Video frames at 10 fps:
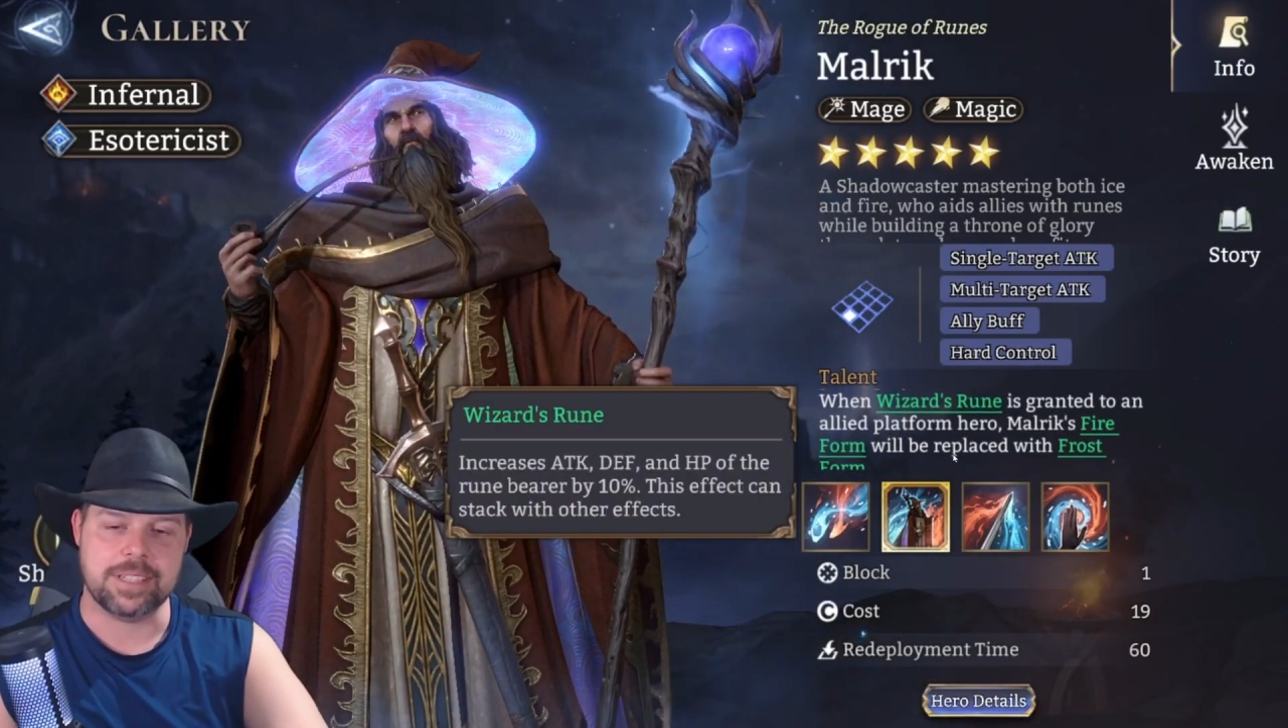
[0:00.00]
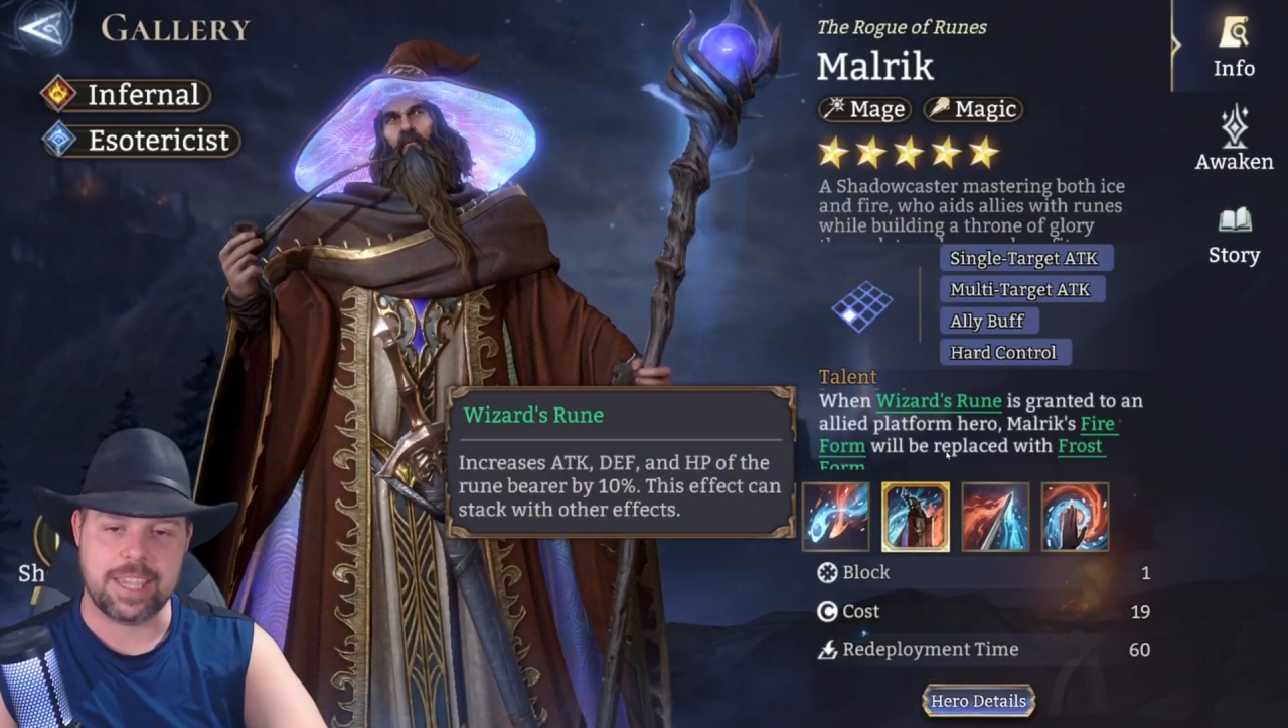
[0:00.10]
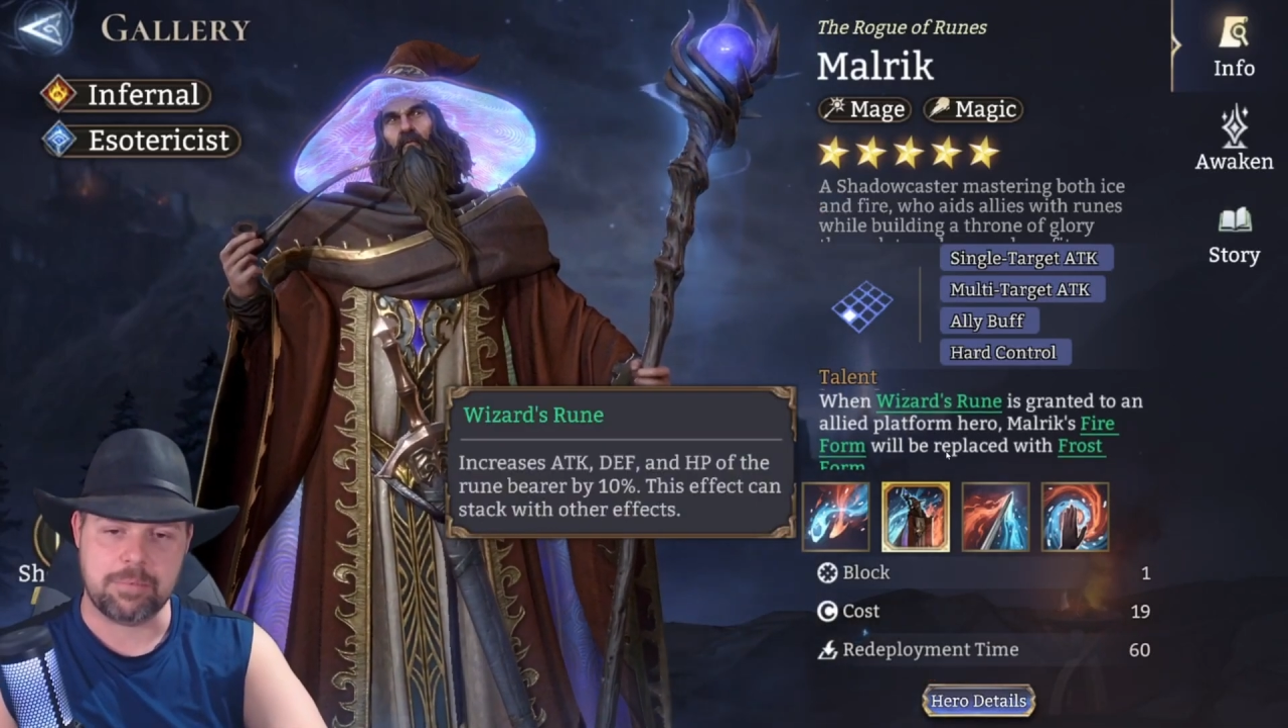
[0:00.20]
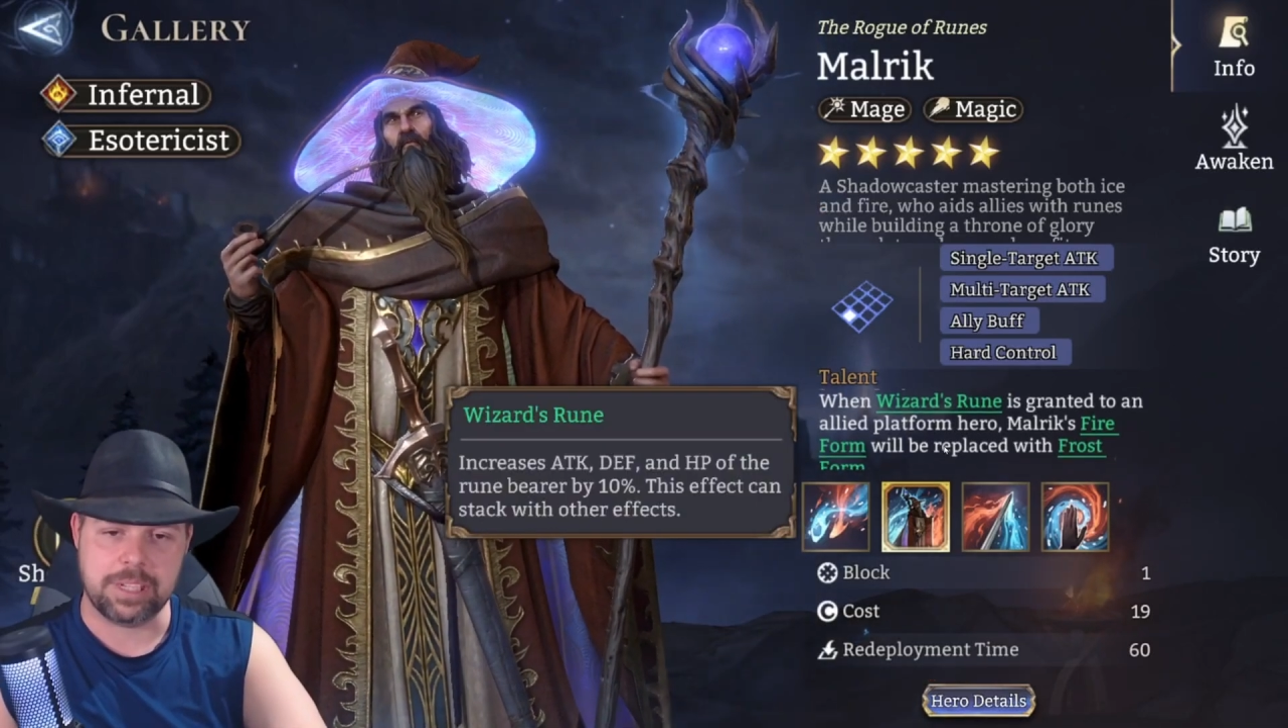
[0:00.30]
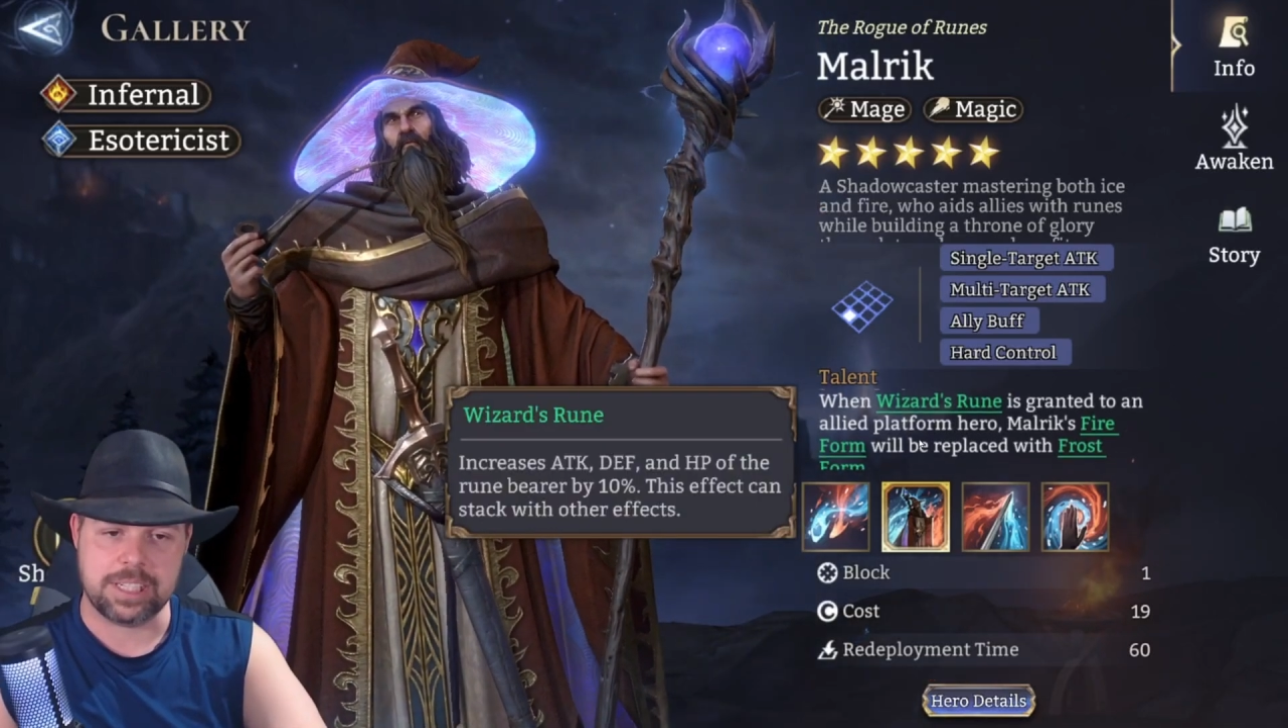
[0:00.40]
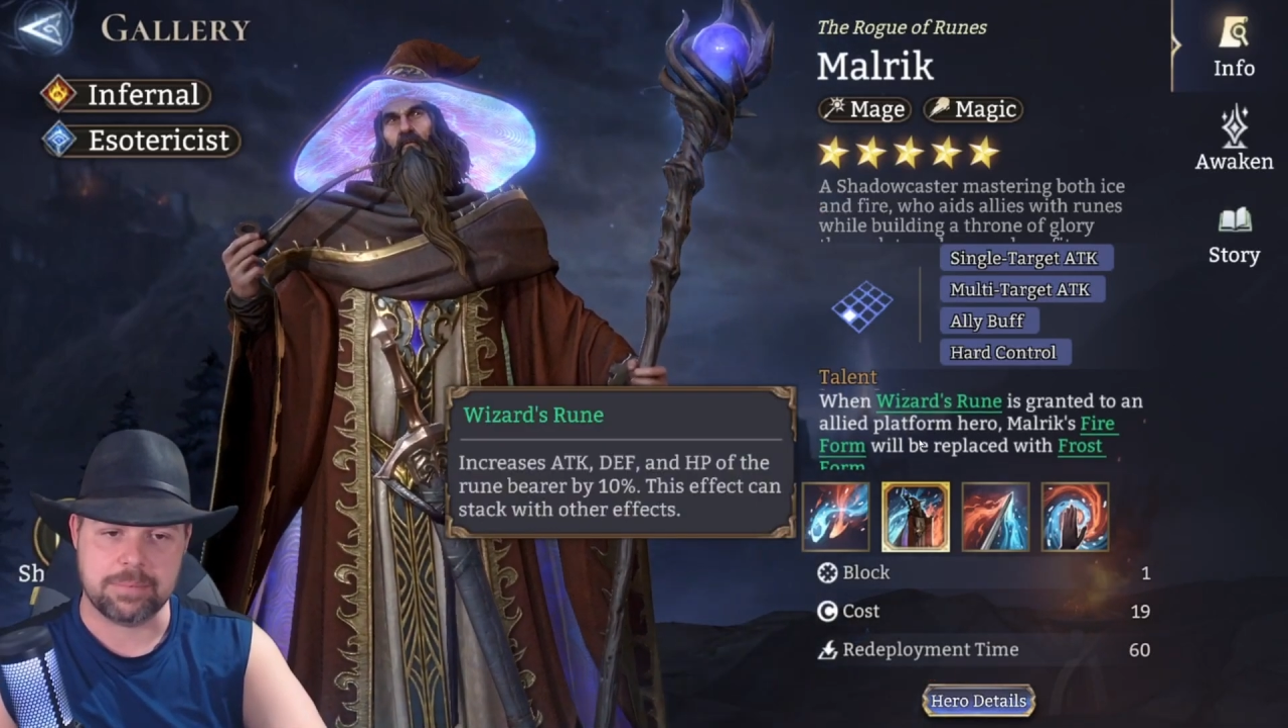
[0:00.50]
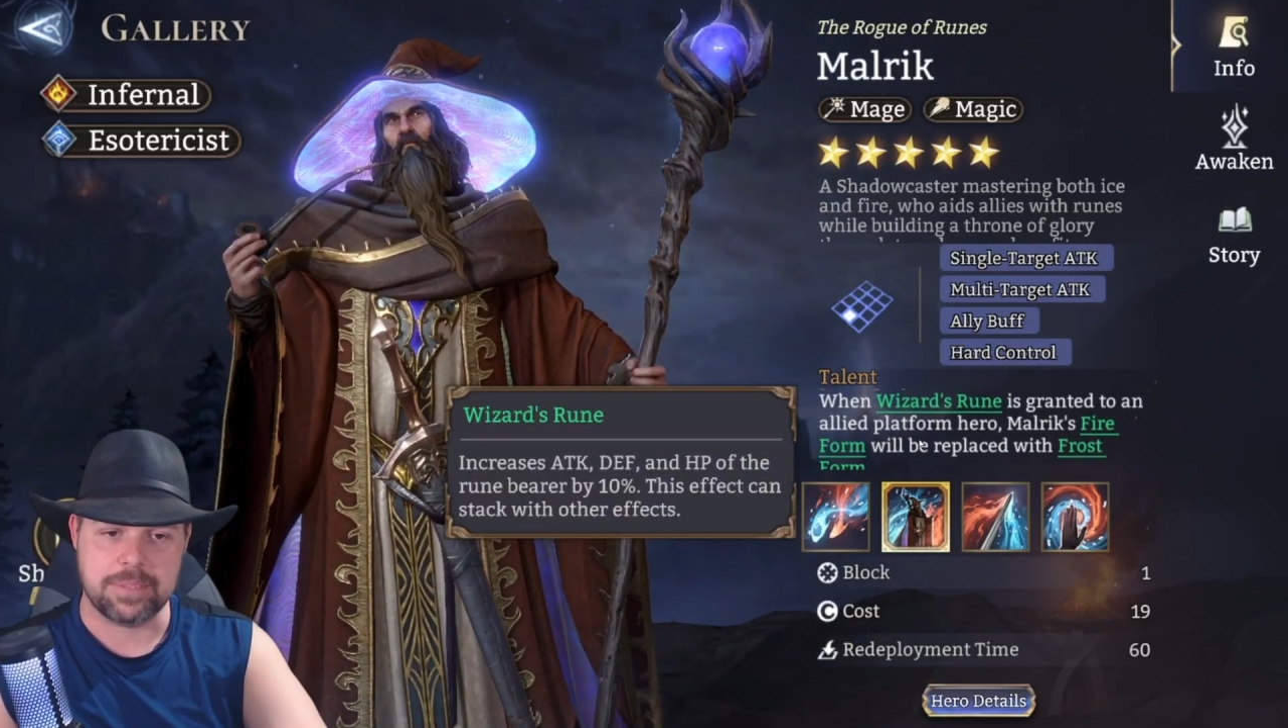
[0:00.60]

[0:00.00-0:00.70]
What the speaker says: can't place them